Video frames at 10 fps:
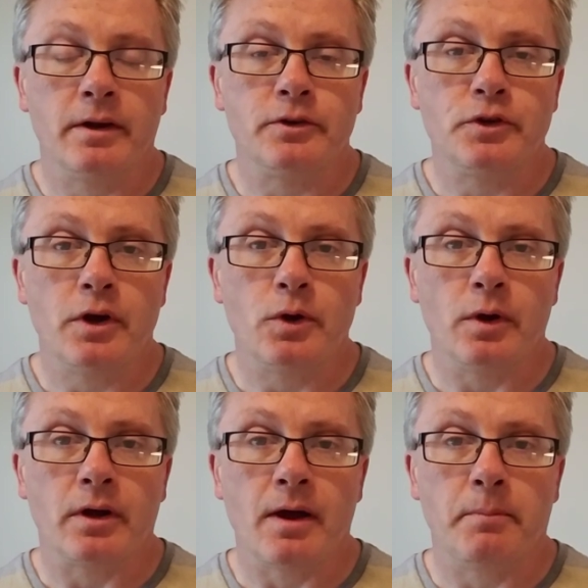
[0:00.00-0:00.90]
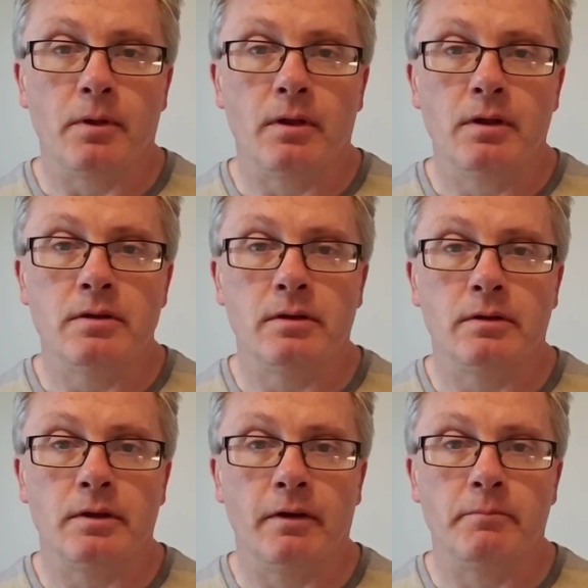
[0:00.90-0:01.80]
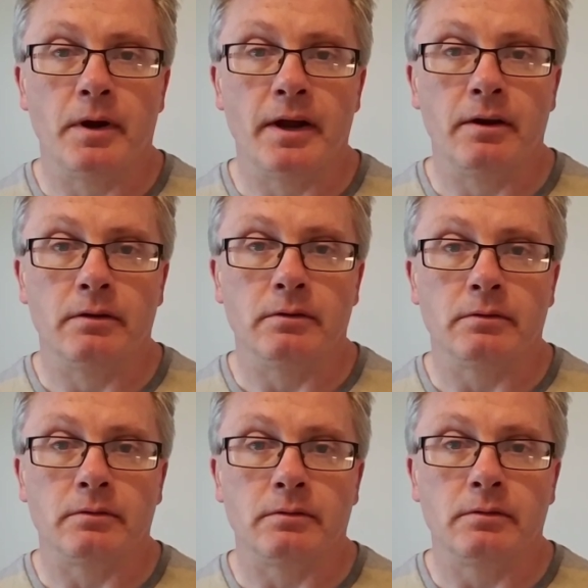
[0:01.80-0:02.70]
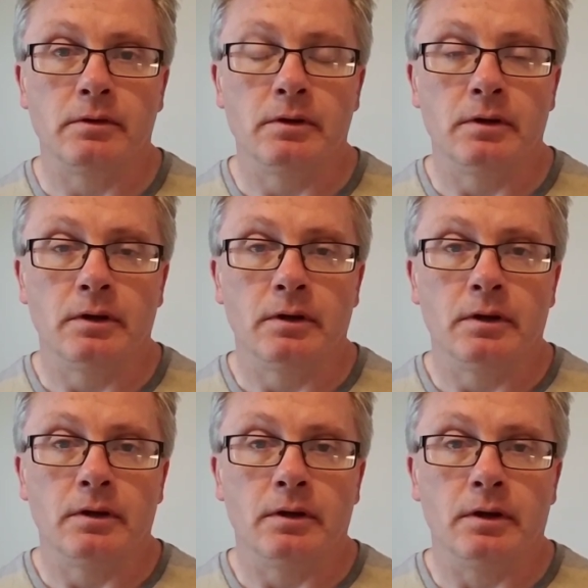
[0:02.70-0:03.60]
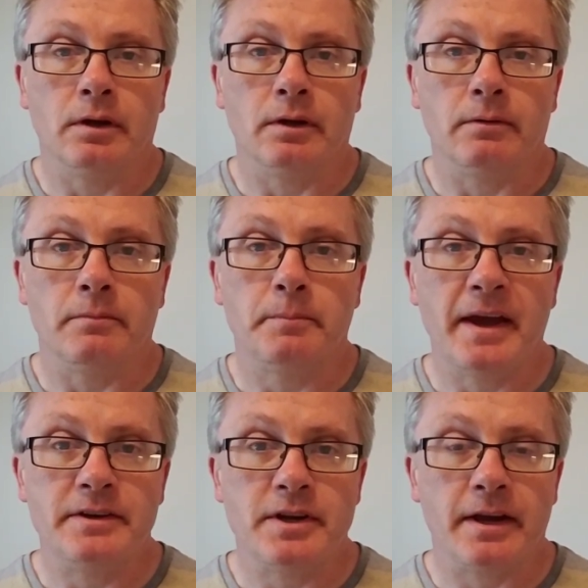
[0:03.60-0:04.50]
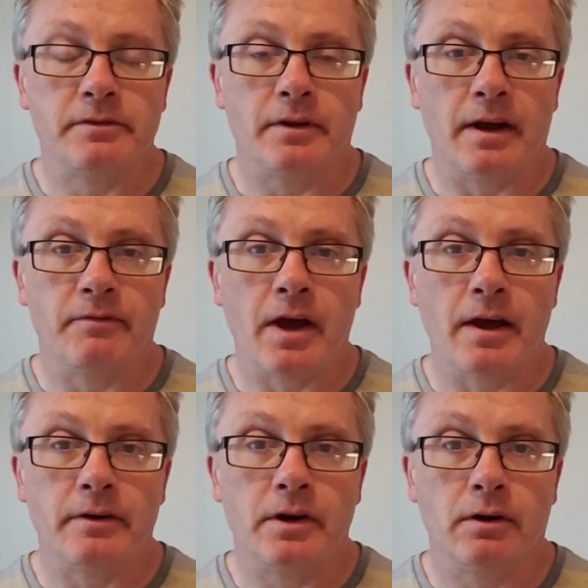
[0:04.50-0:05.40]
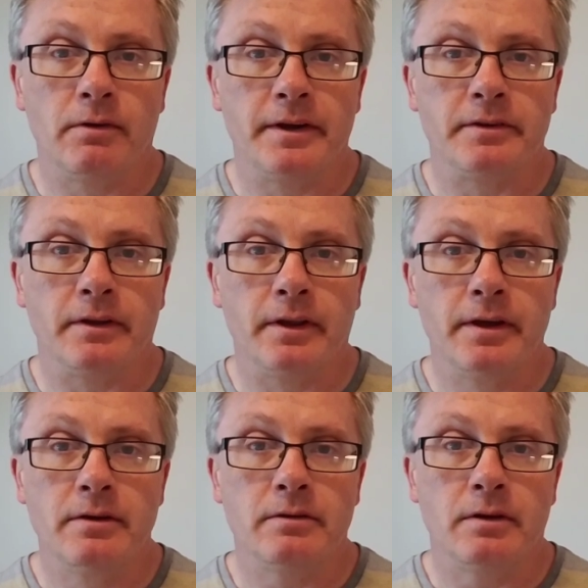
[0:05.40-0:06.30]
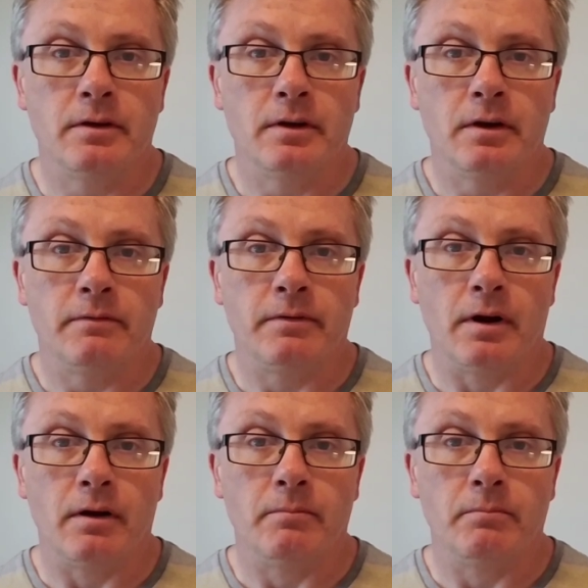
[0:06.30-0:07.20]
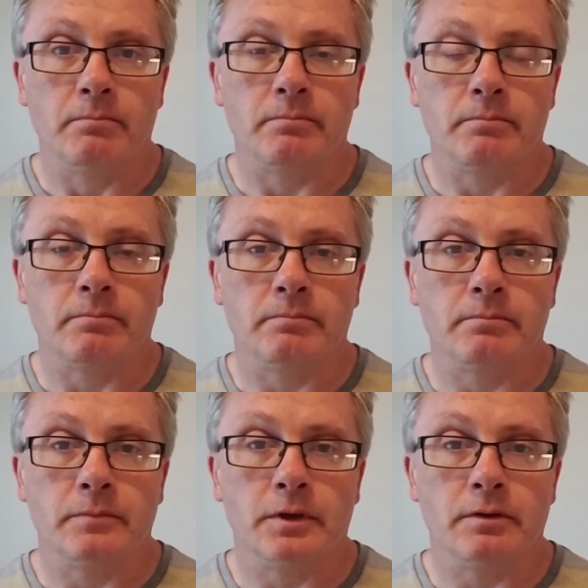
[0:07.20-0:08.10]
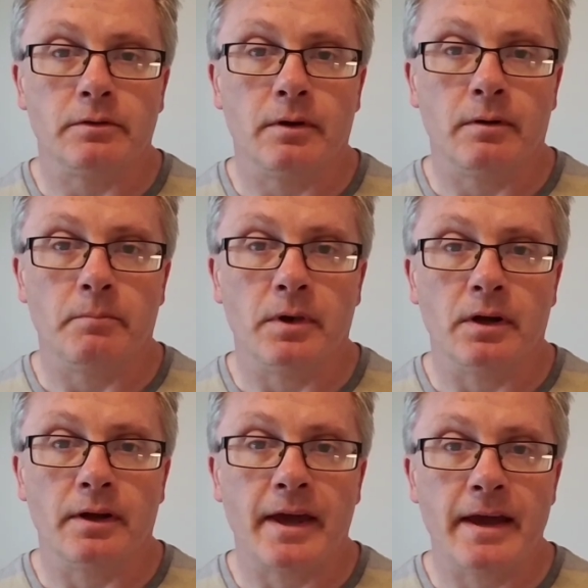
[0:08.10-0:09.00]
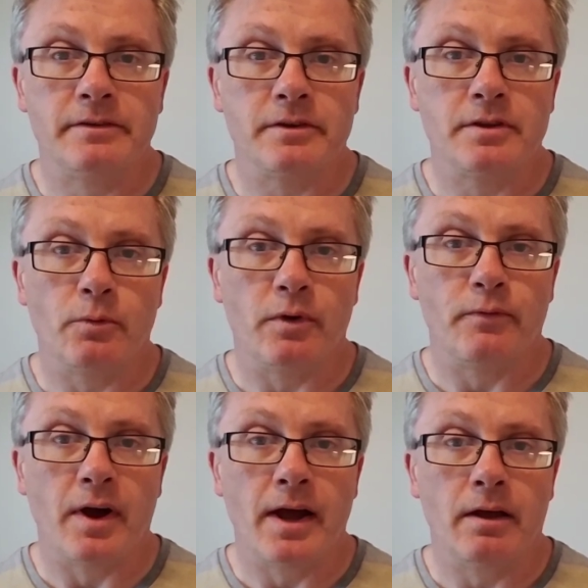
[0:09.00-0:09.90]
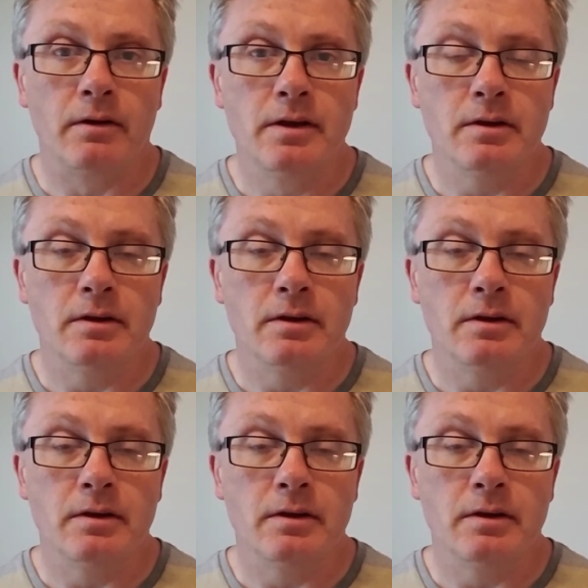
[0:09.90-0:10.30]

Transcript: to show you a couple of my paychecks that I've gotten here recently from some cases that we filed,